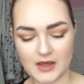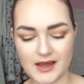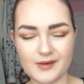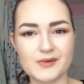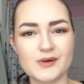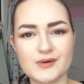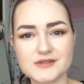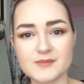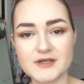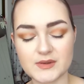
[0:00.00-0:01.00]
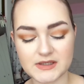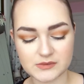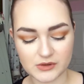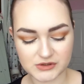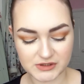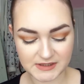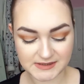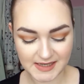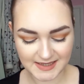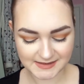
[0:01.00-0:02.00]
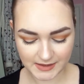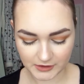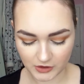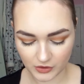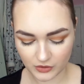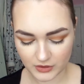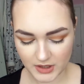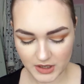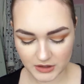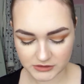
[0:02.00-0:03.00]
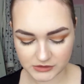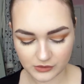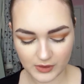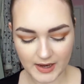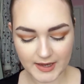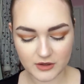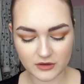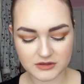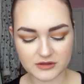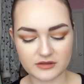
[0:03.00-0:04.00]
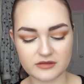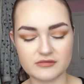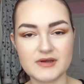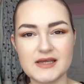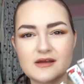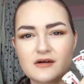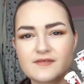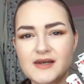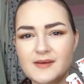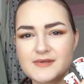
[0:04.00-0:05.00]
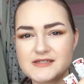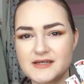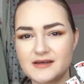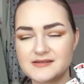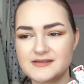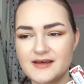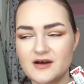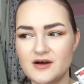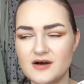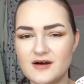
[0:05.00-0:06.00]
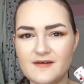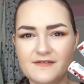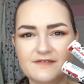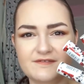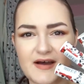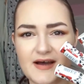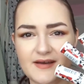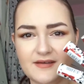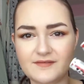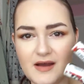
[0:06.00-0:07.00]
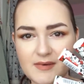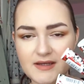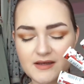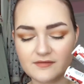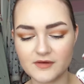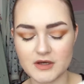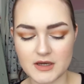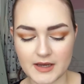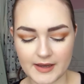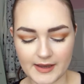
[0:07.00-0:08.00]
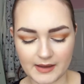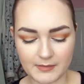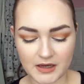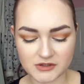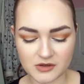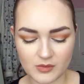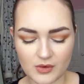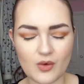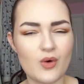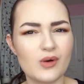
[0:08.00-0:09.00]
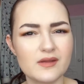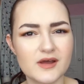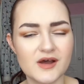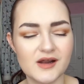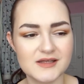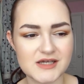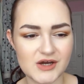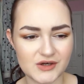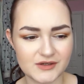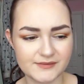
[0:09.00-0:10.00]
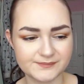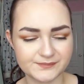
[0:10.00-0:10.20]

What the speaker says: I will also be doing swatches as I go. So, I got three of the lipsticks. There are five, I believe. I don't know what all the colours are,